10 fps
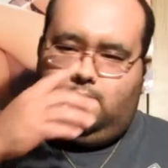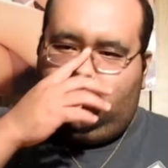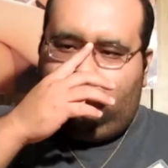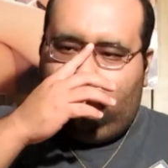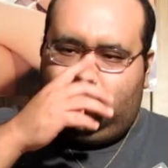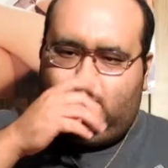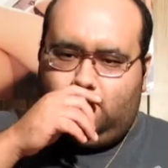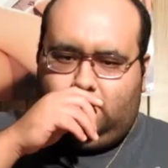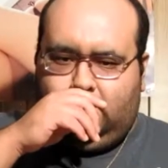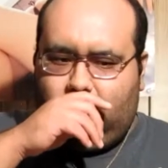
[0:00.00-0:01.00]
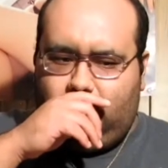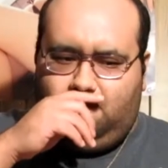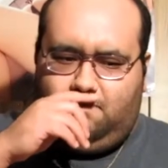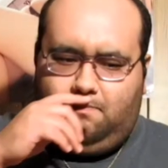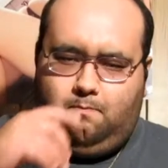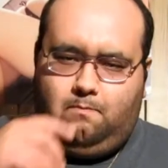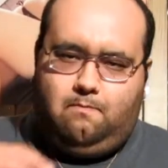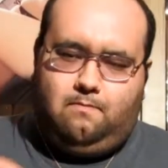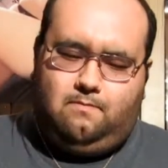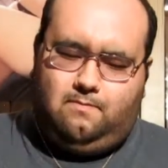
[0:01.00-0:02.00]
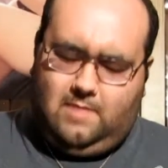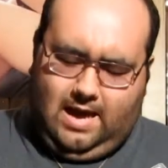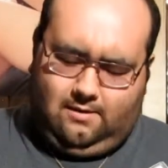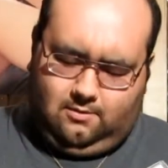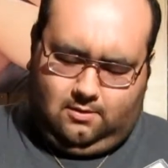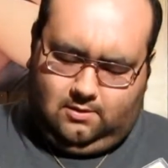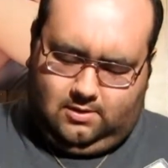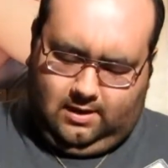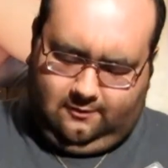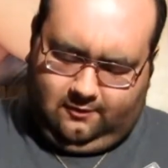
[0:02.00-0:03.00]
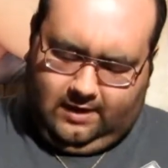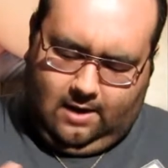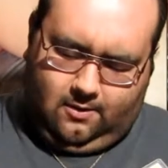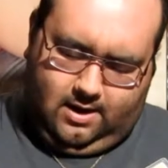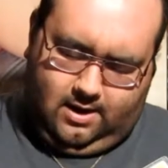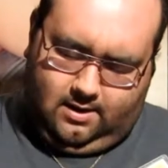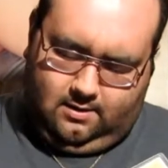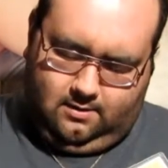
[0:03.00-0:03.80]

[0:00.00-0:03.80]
I don't know, somewhat like a, I don't know, just like a flower head.